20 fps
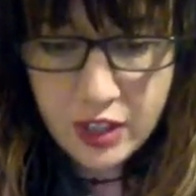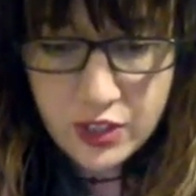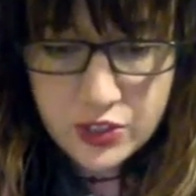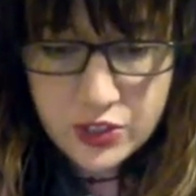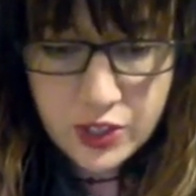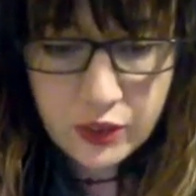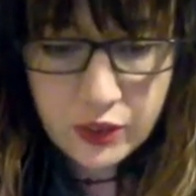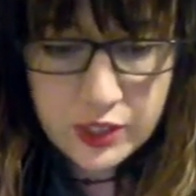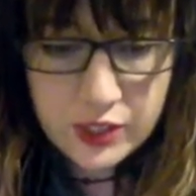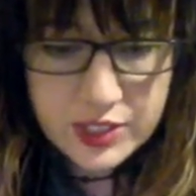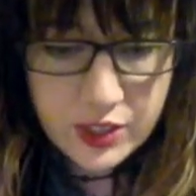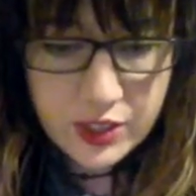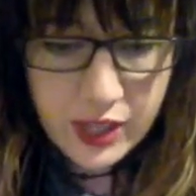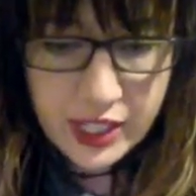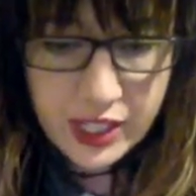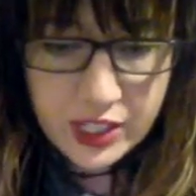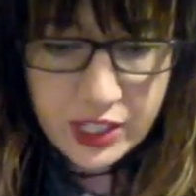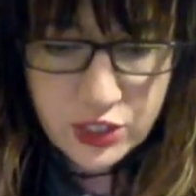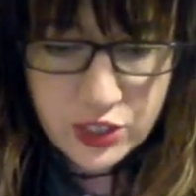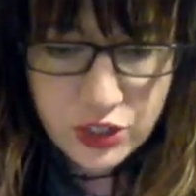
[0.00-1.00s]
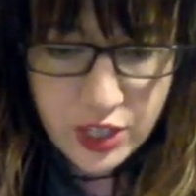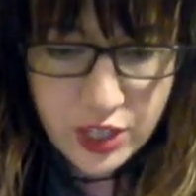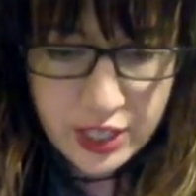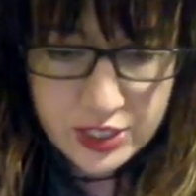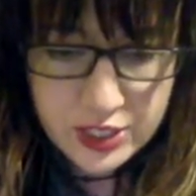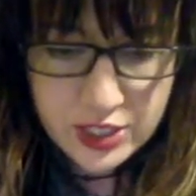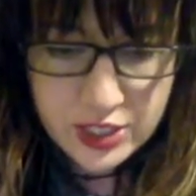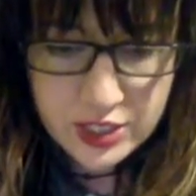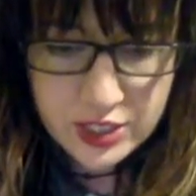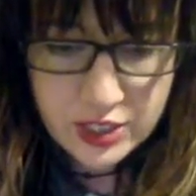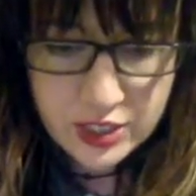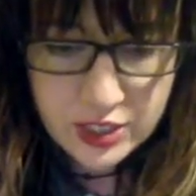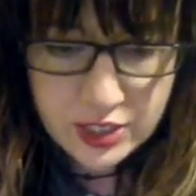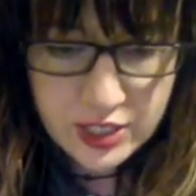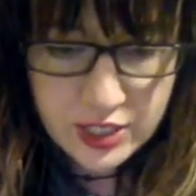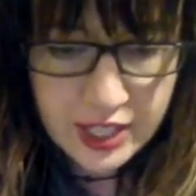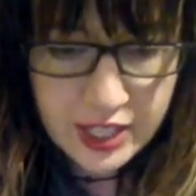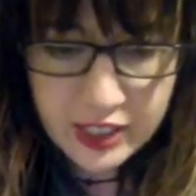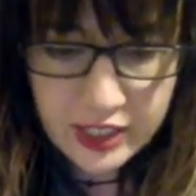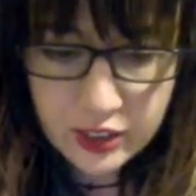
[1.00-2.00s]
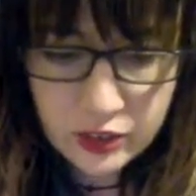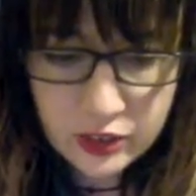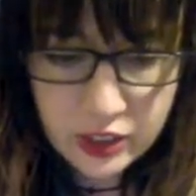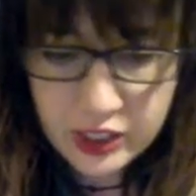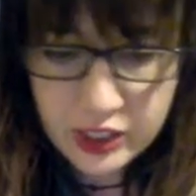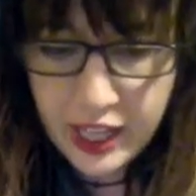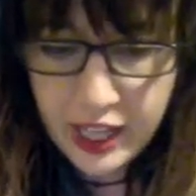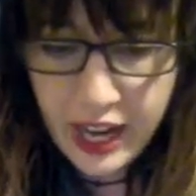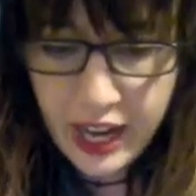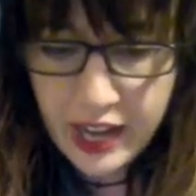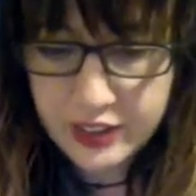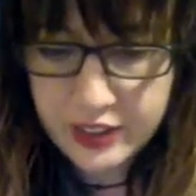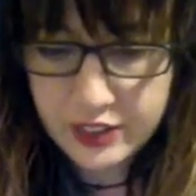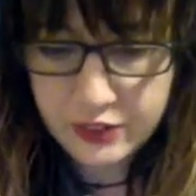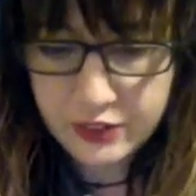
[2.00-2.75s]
So let's go ahead and just take a look at the